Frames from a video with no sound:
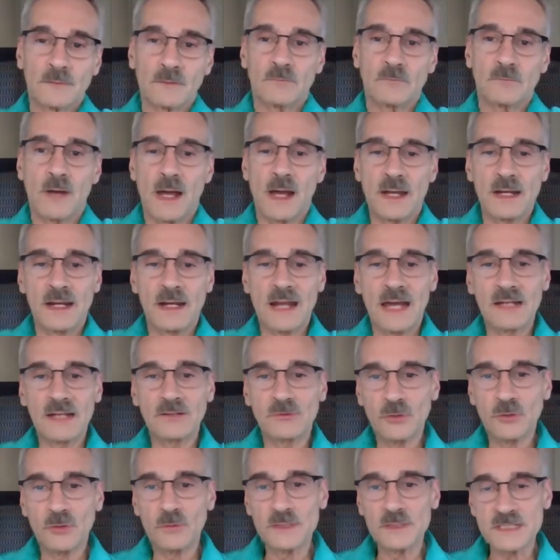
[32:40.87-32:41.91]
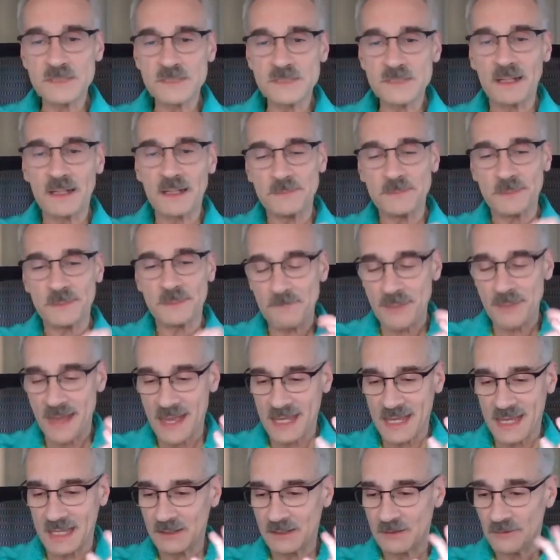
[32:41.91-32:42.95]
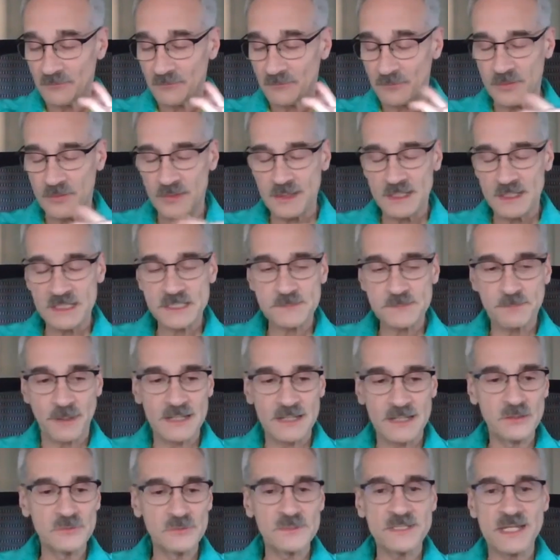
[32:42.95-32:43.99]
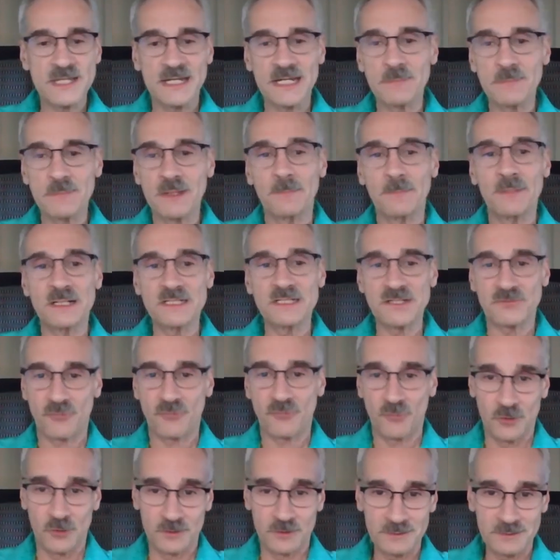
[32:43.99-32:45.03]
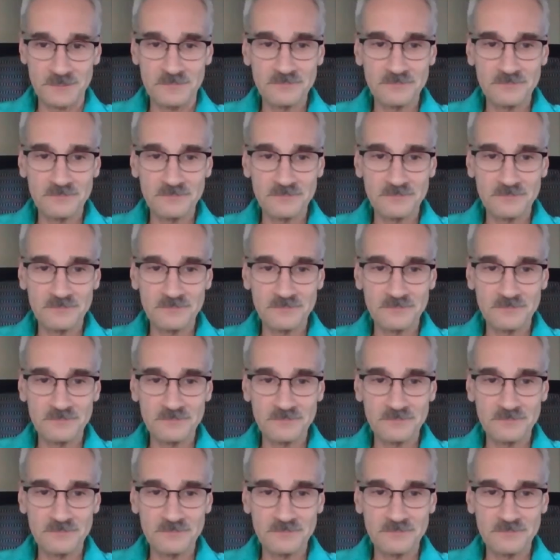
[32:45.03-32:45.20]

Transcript: Right. And I do expect to be paid for this by you sending me a bunch of fruit.